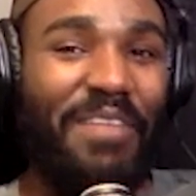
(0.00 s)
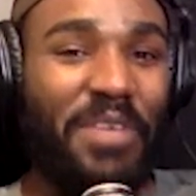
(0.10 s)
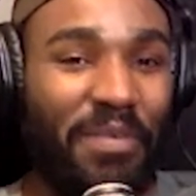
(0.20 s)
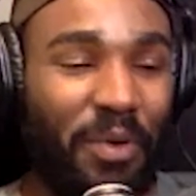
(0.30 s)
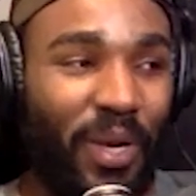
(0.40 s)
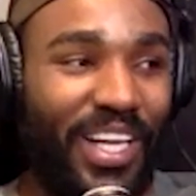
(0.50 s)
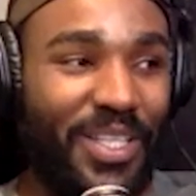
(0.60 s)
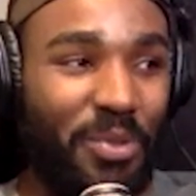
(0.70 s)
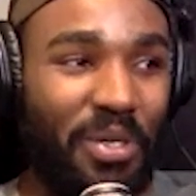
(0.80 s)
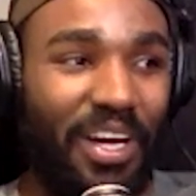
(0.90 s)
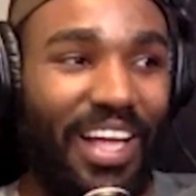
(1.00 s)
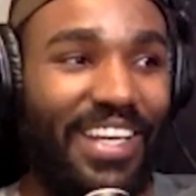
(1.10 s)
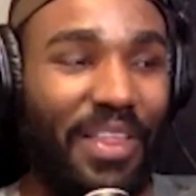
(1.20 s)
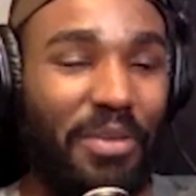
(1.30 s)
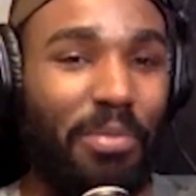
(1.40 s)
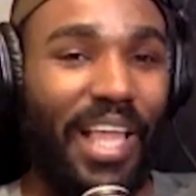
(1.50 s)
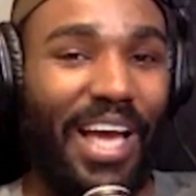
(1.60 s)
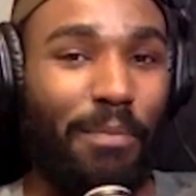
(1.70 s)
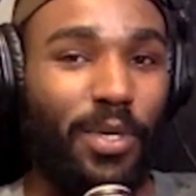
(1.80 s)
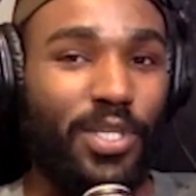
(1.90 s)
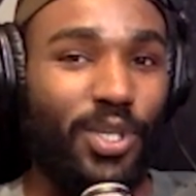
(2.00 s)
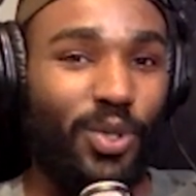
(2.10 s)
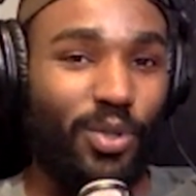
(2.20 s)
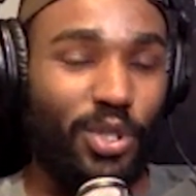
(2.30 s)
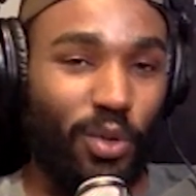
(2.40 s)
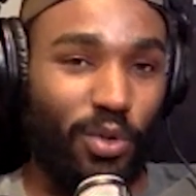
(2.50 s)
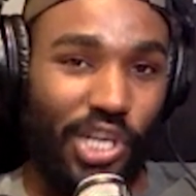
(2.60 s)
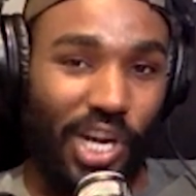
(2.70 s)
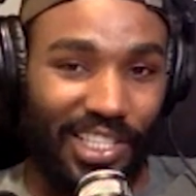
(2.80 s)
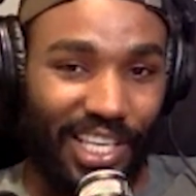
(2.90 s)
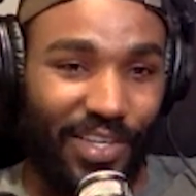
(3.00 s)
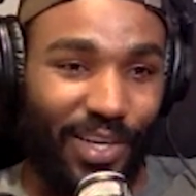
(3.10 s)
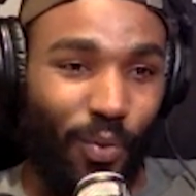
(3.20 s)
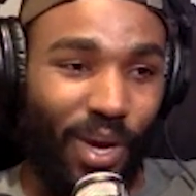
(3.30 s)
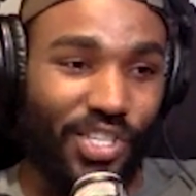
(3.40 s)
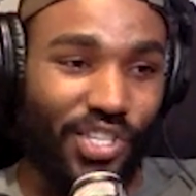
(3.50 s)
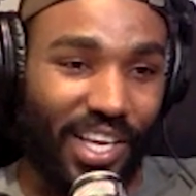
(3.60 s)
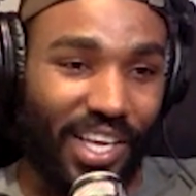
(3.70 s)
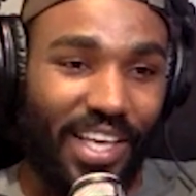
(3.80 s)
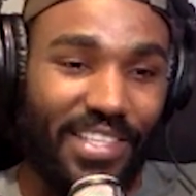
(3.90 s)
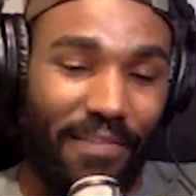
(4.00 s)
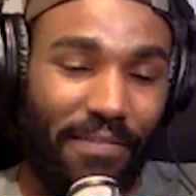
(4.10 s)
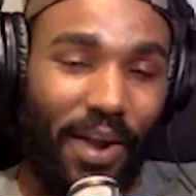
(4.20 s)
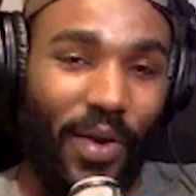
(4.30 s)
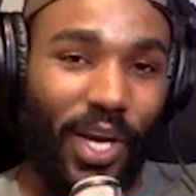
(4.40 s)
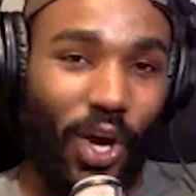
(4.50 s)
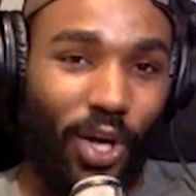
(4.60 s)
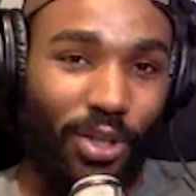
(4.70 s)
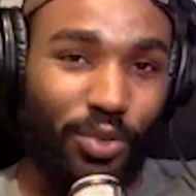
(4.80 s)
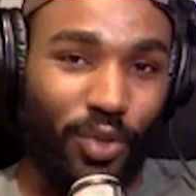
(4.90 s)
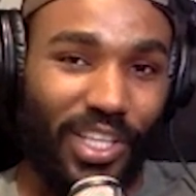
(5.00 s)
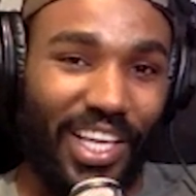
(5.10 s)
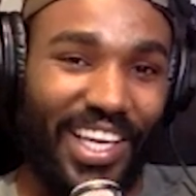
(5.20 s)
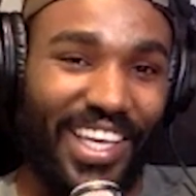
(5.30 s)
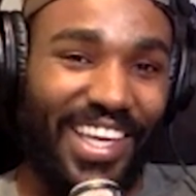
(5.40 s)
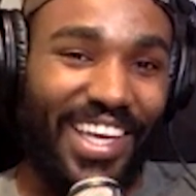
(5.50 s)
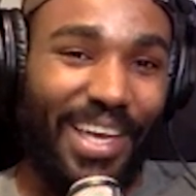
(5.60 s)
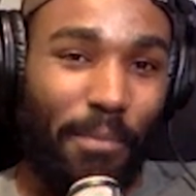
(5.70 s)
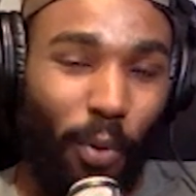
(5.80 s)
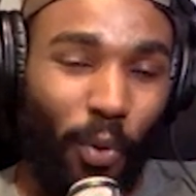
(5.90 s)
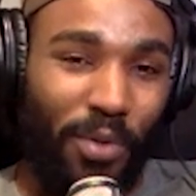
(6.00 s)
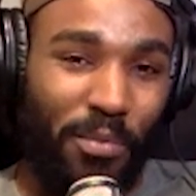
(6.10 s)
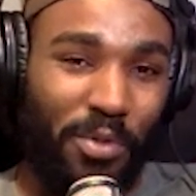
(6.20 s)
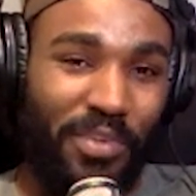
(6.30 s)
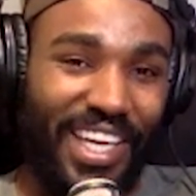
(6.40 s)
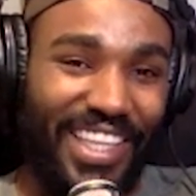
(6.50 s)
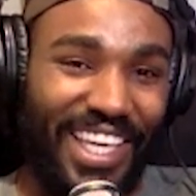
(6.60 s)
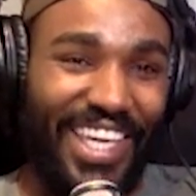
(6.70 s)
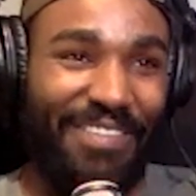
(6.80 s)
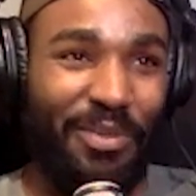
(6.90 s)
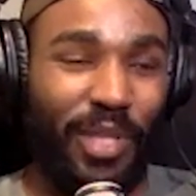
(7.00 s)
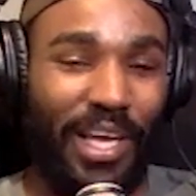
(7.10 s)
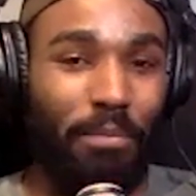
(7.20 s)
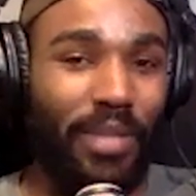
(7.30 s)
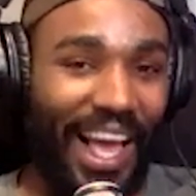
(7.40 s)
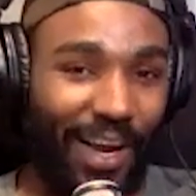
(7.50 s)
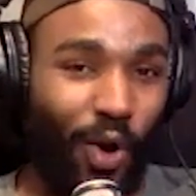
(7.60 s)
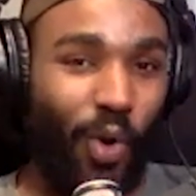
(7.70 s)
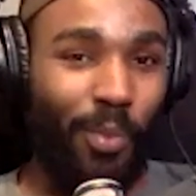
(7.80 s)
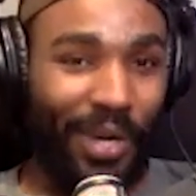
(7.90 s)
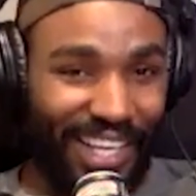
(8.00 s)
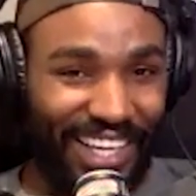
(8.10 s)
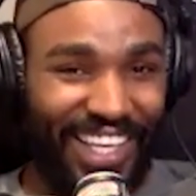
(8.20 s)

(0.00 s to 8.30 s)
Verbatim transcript: have you ever run into a, another black person who's so shocked that you didn't watch like some very cultural, like important movie, and they give you like black homework?